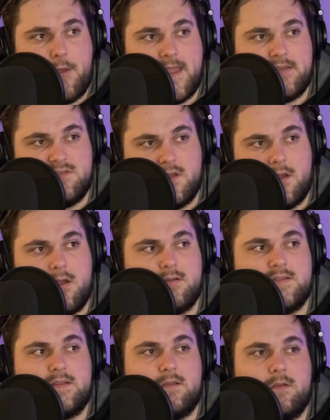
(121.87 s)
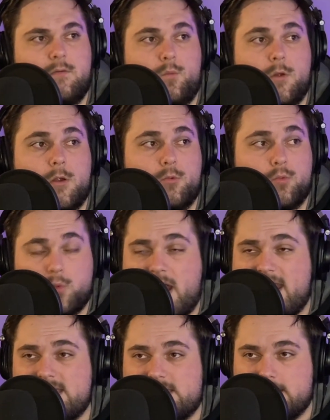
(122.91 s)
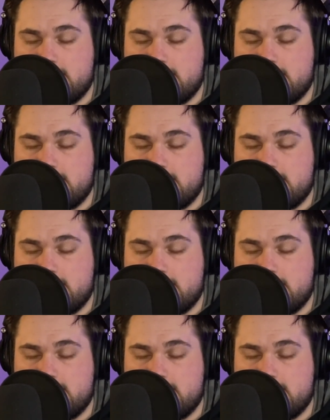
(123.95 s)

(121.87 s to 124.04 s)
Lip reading: that dogs were right